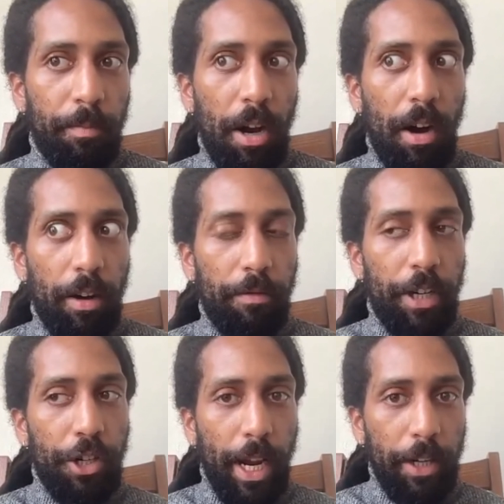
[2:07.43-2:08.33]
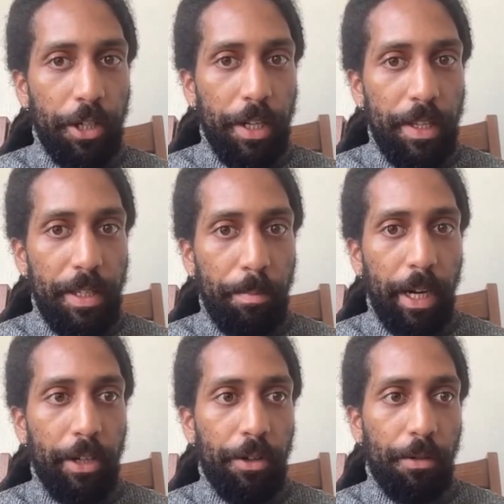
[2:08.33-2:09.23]
art rejections by
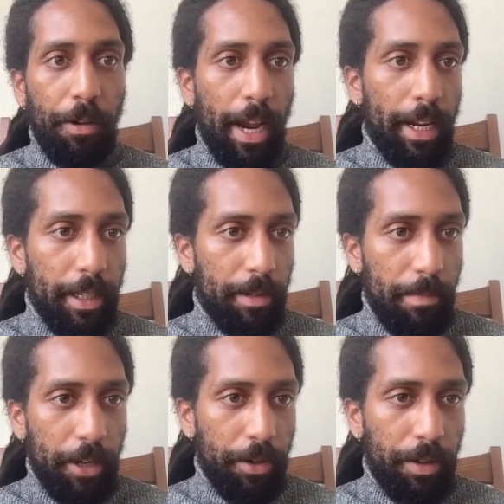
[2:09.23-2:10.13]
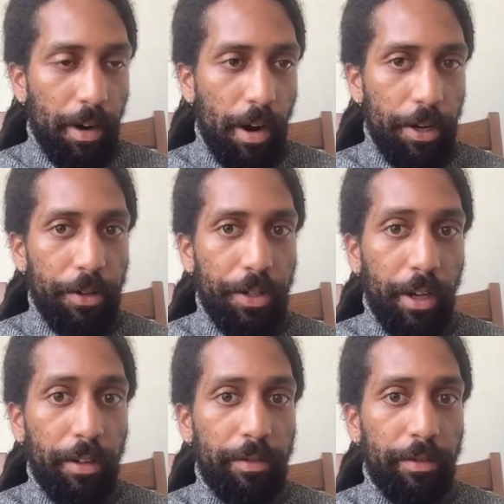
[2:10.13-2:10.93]
trying to measure the art yourself